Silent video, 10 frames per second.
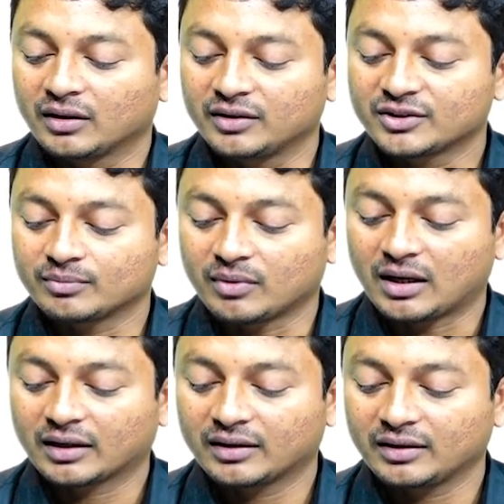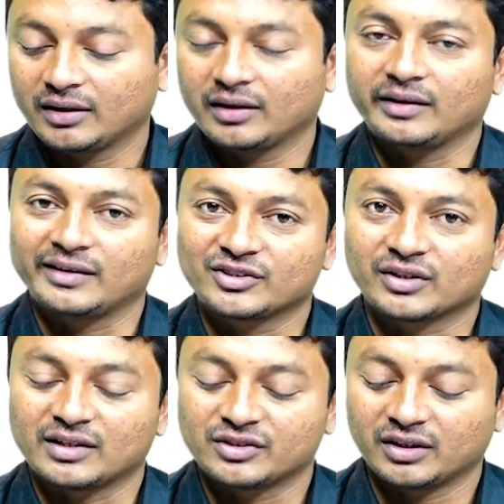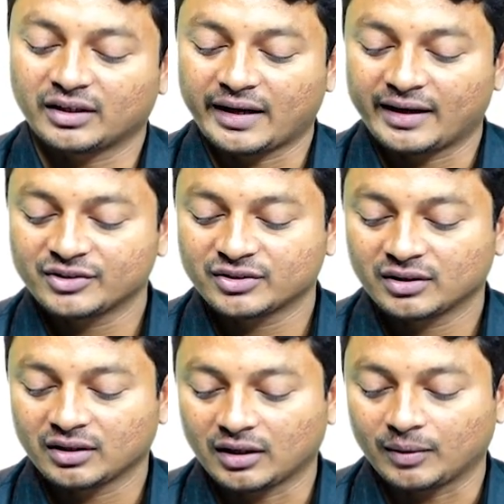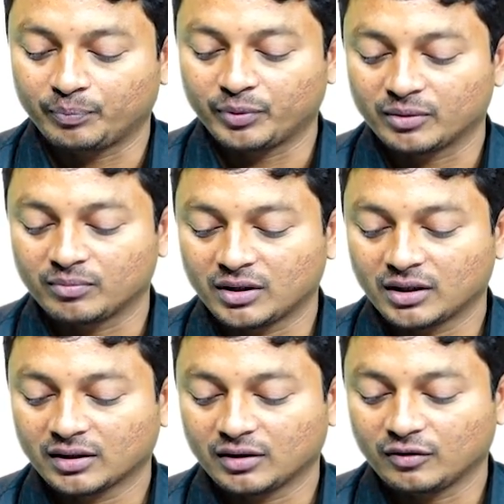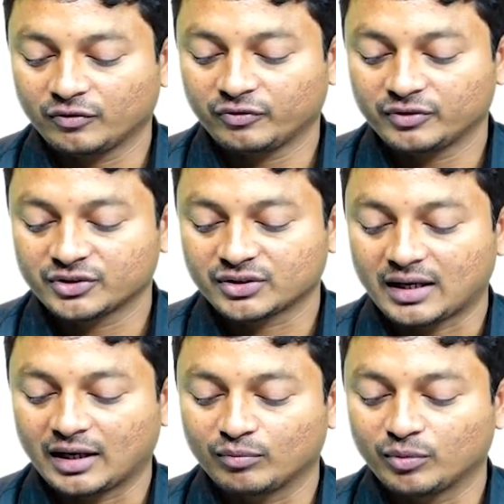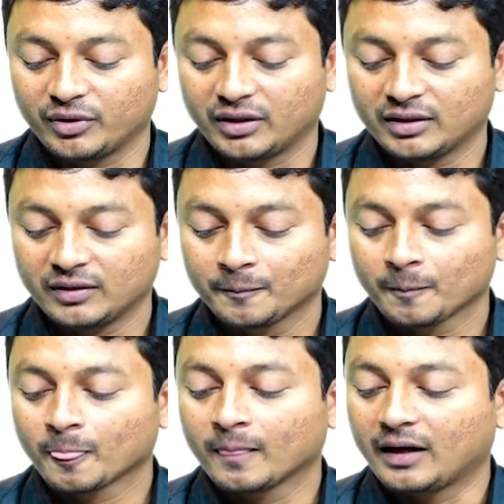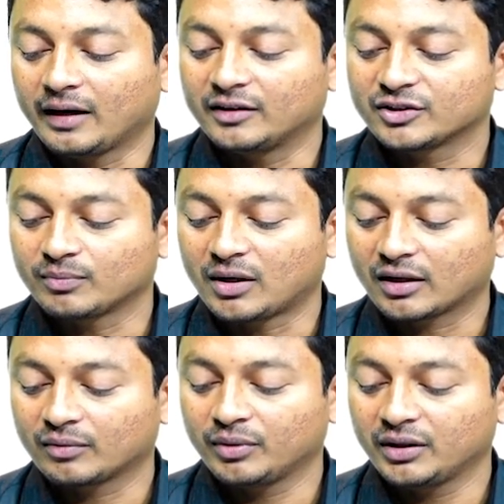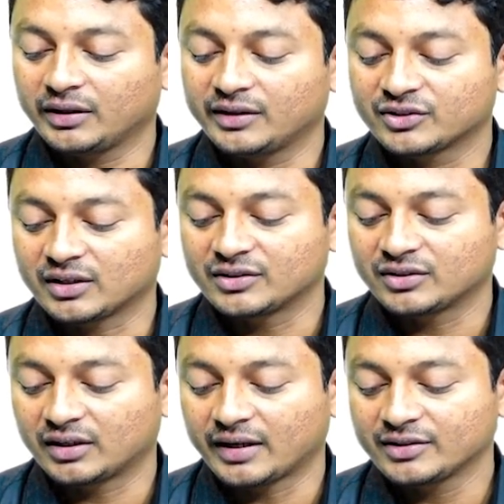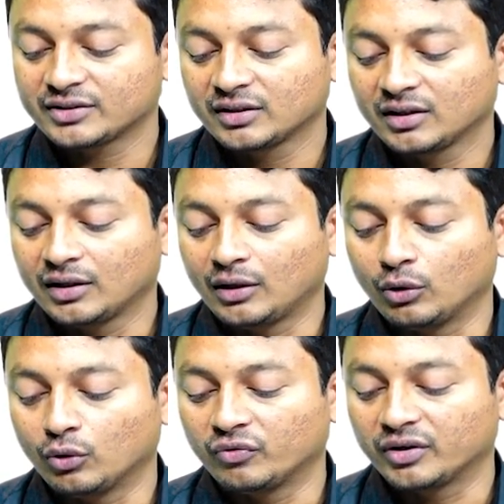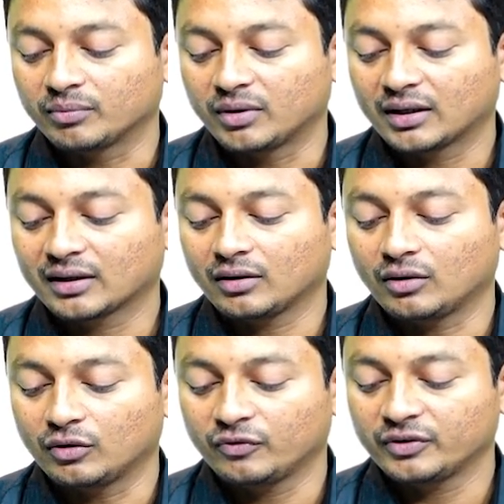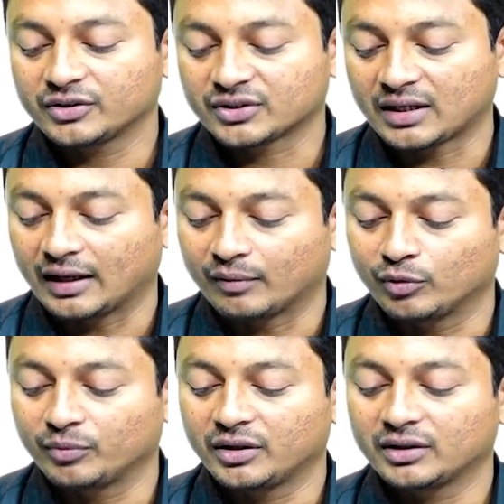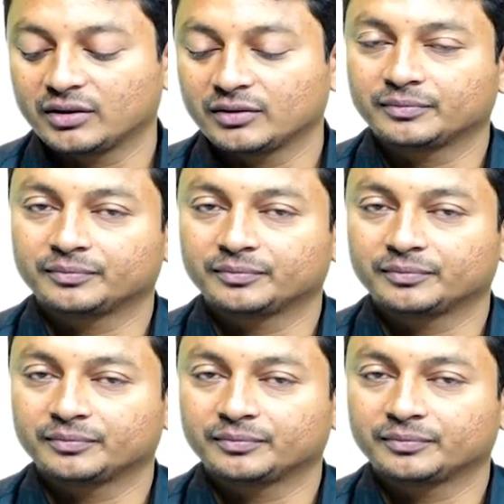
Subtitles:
This mark A is considered as upper mark of stalagmometer, and this mark B is considered as lower mark of stalagmometer.